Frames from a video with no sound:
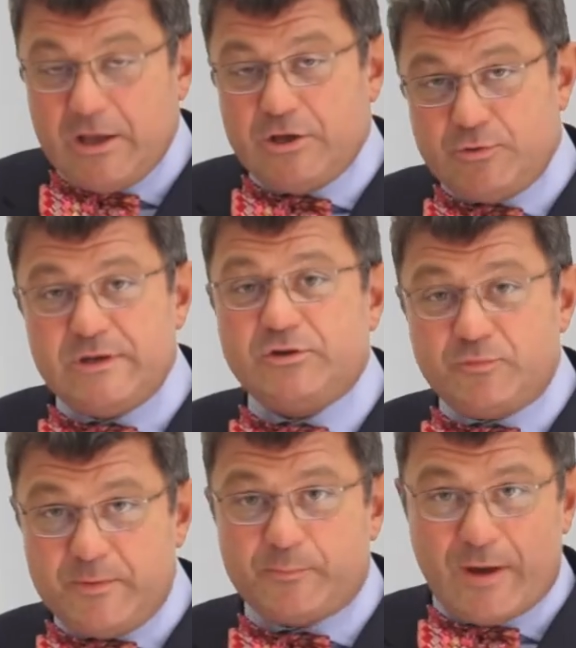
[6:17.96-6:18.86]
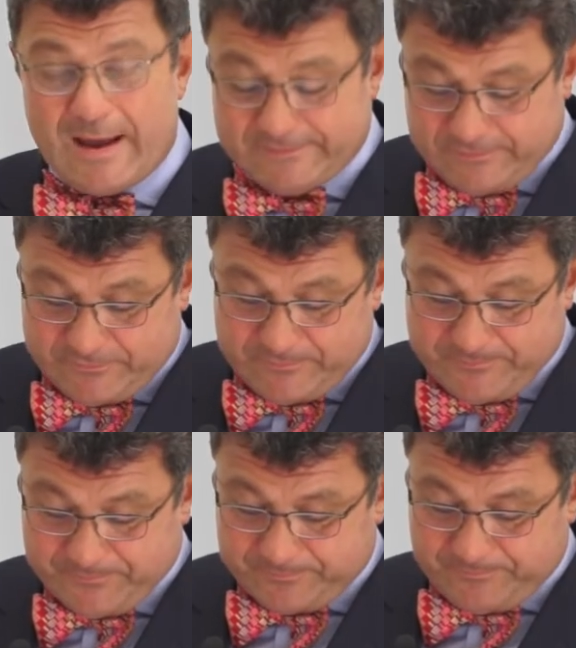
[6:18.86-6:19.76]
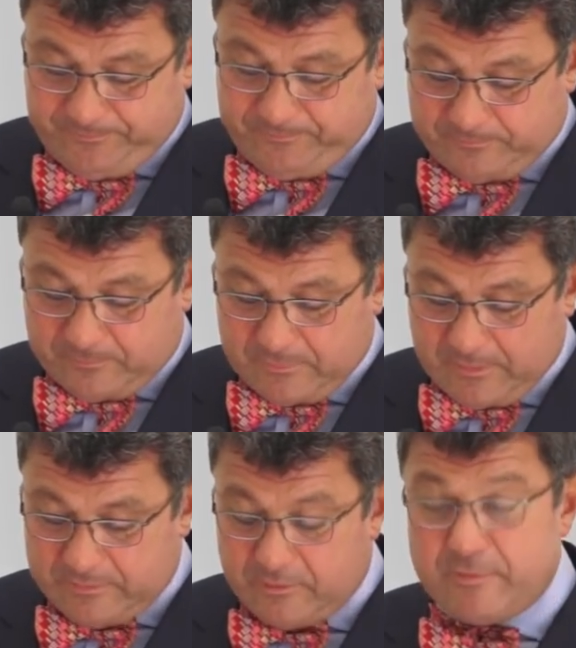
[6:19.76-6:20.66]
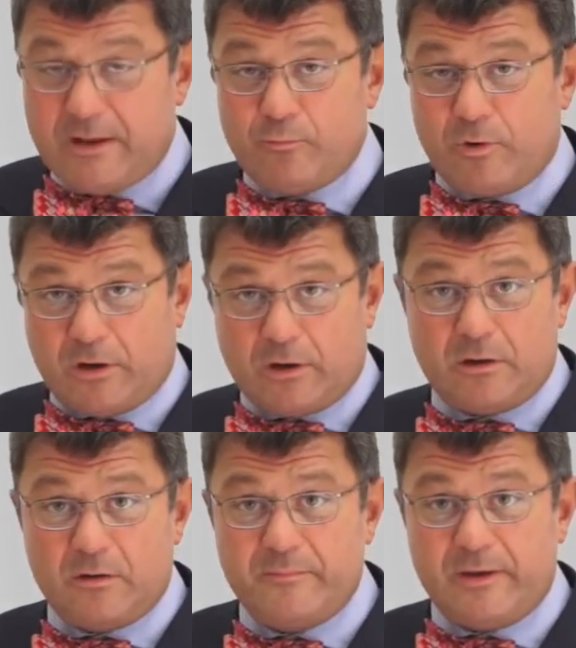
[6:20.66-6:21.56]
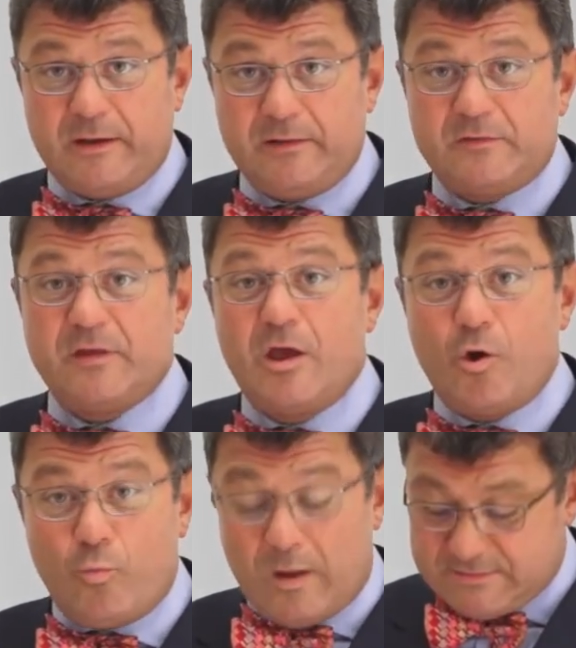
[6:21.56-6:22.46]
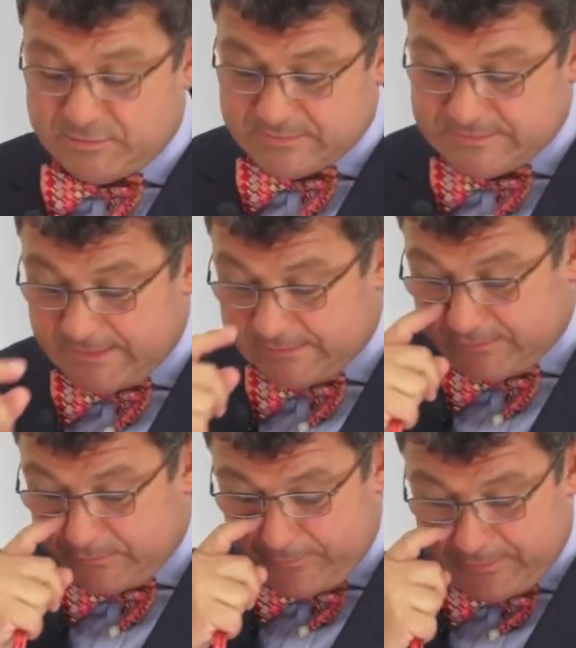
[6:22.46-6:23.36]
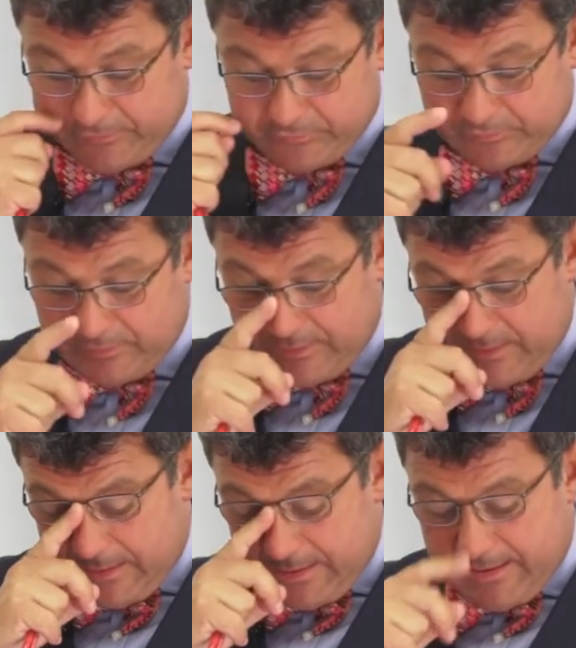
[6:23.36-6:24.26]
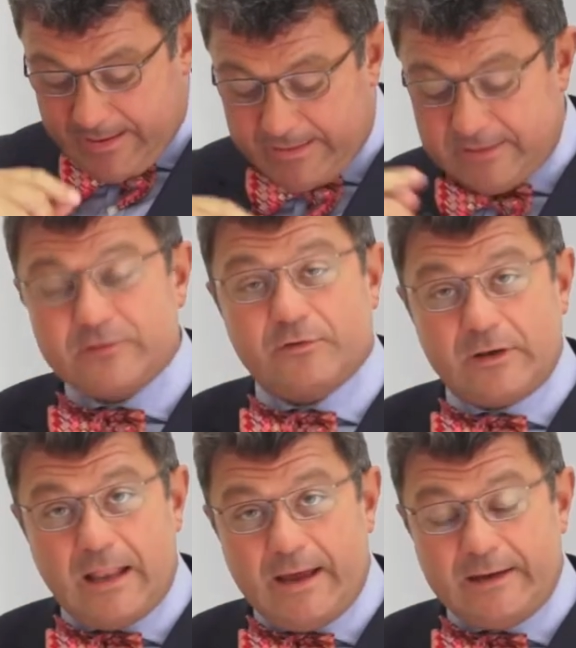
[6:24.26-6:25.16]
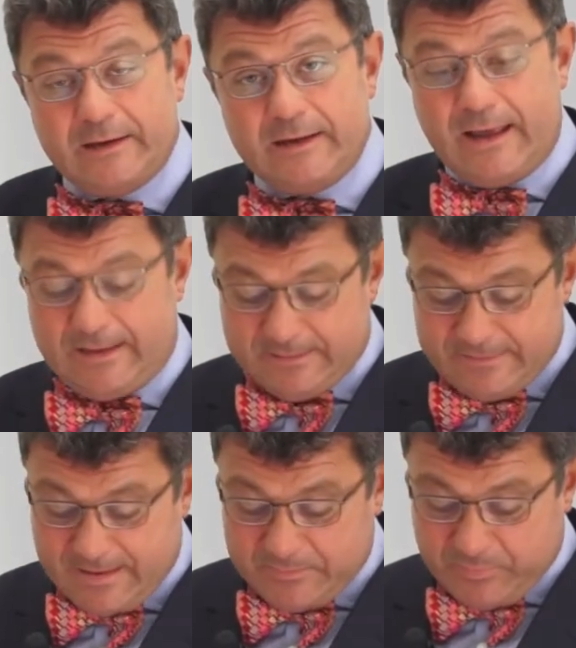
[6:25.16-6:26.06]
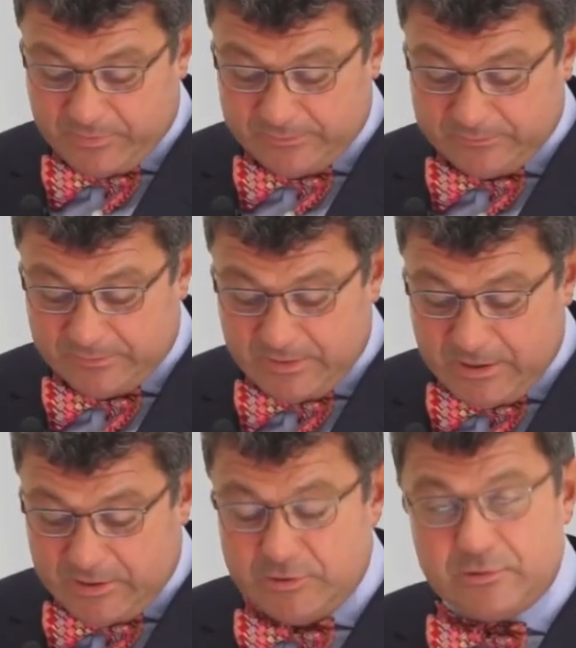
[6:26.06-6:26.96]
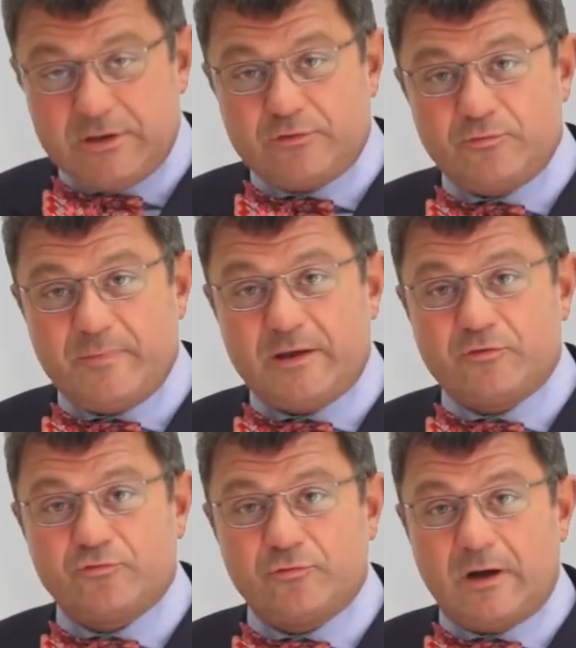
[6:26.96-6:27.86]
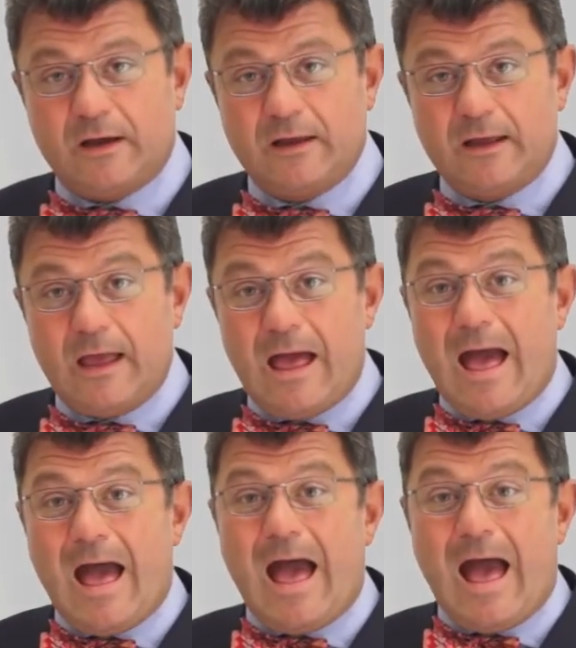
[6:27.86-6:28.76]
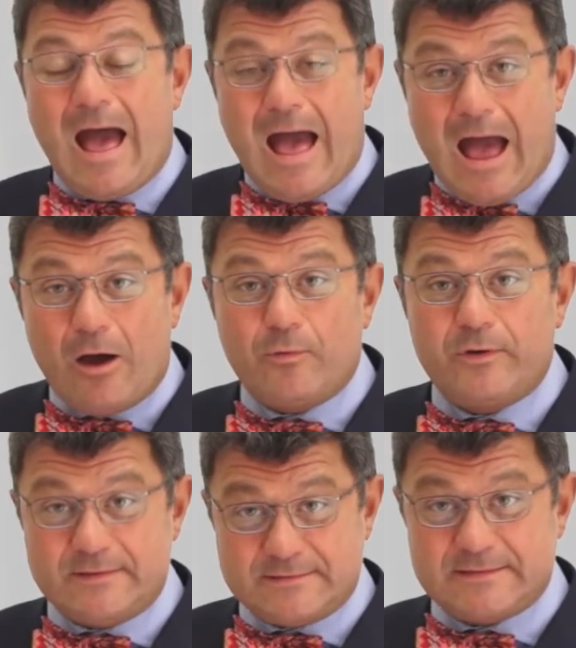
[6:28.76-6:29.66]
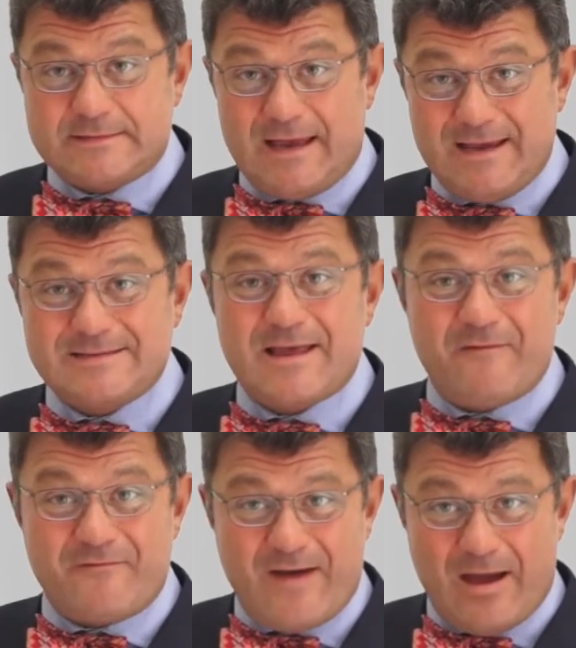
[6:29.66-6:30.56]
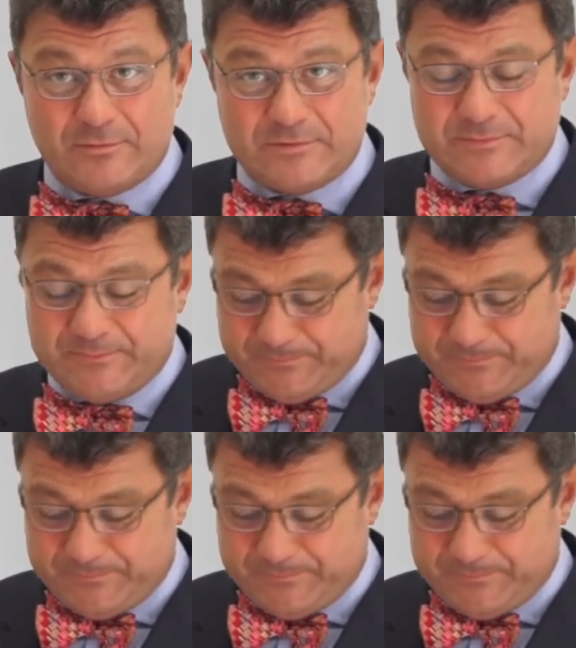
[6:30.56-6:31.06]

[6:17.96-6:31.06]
You need to be proactive. The real work begins once your site is finished and it's online, and at that point you need to make sure how is the site found.